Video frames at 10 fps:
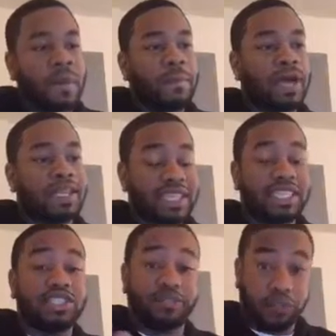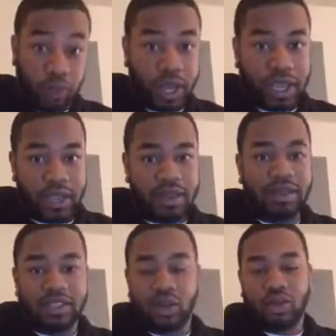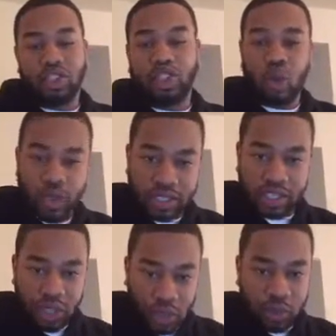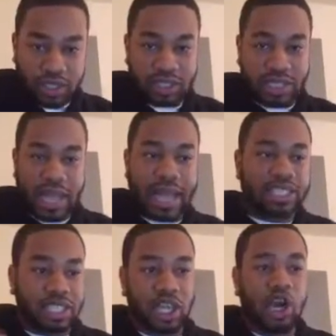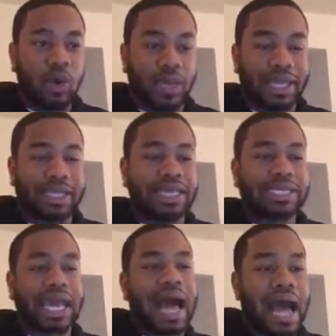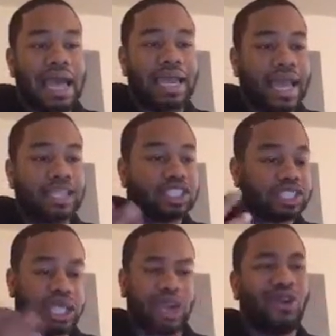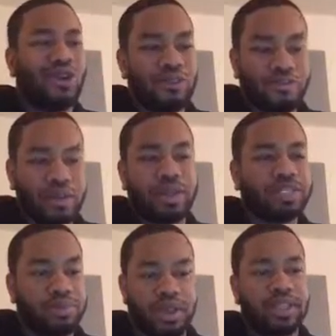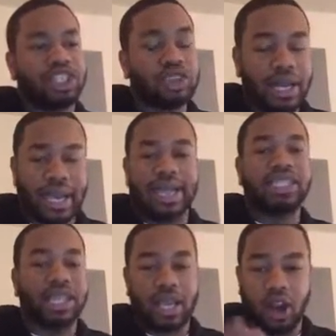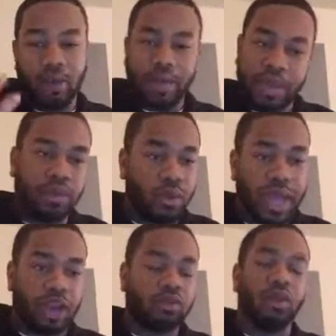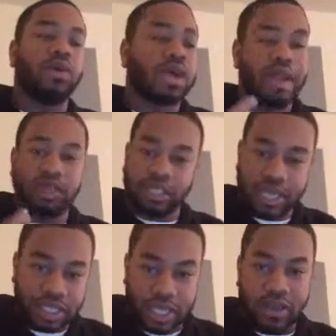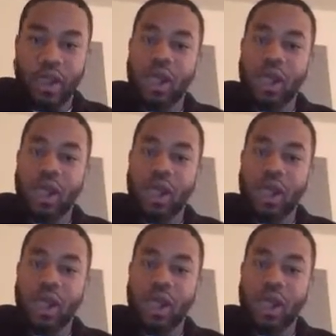But this is free. So there's no excuse not to go get this guide and just learn from this brother. He's trying to educate our people. We had a real good conversation.